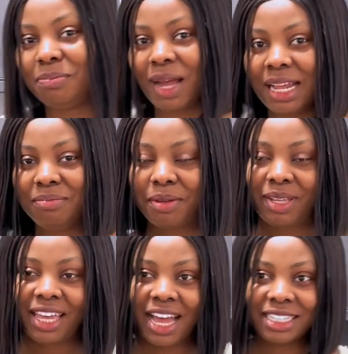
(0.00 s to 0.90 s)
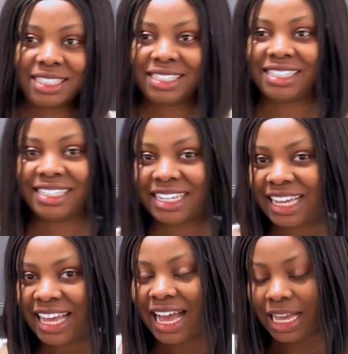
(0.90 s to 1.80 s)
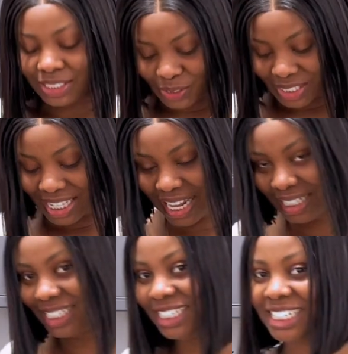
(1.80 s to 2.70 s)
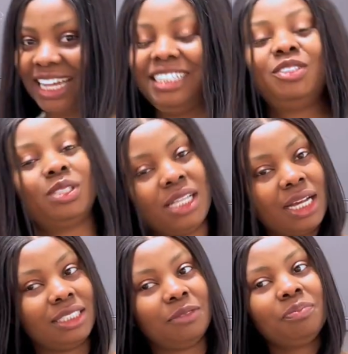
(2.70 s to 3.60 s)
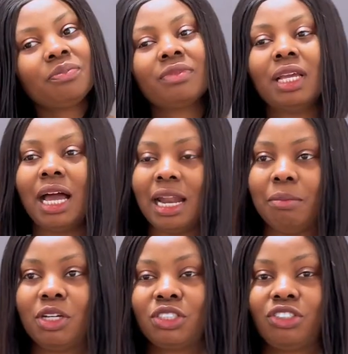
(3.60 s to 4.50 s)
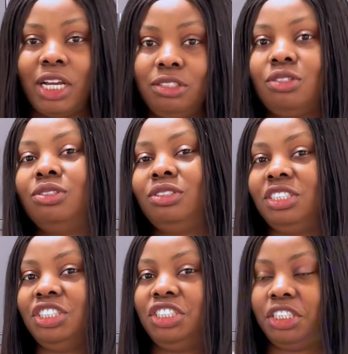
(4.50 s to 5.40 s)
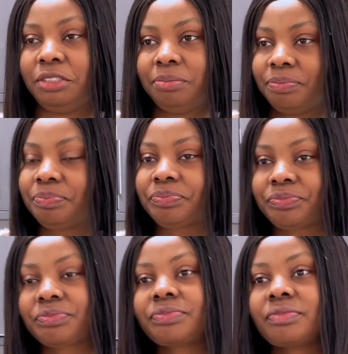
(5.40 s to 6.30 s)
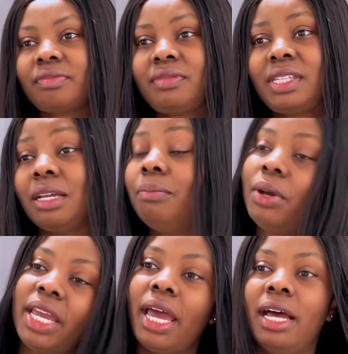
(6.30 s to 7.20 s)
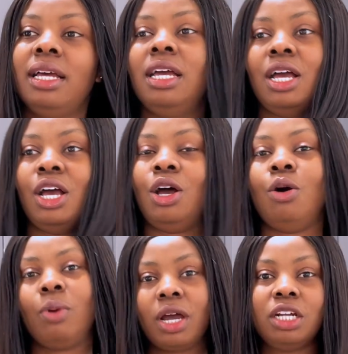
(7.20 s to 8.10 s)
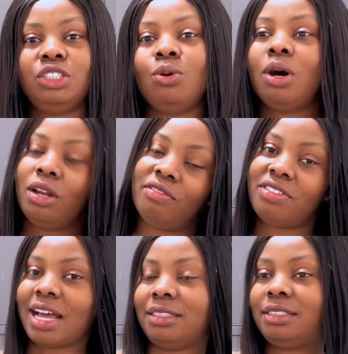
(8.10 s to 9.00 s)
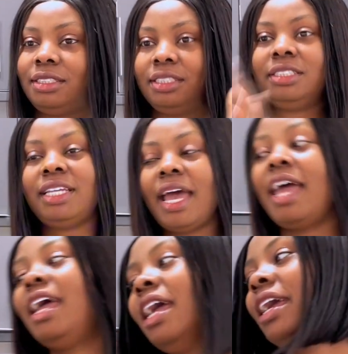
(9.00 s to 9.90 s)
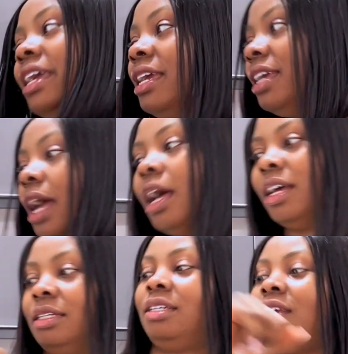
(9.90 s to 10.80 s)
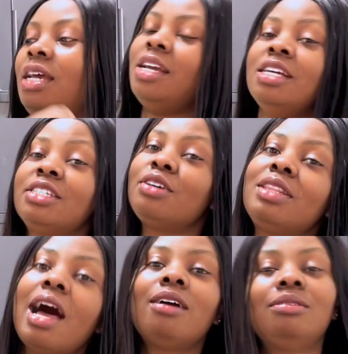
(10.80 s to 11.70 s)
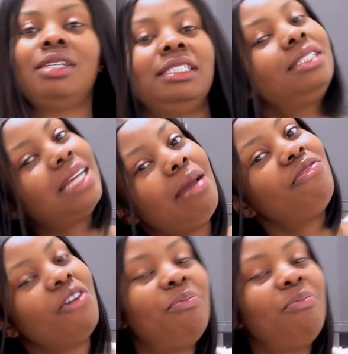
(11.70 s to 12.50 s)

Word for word: man. Baby girl has to As to snatch, I need to snatch, and I'm also trying to go to the gym. But yeah, we're gonna do all of that today. So now it's time for